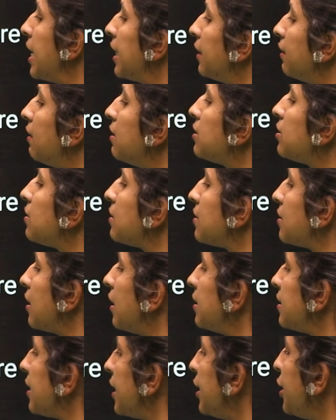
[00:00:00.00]
This
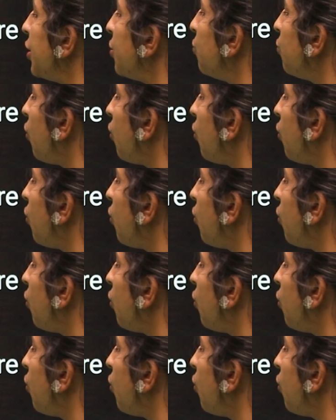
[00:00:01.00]
results in new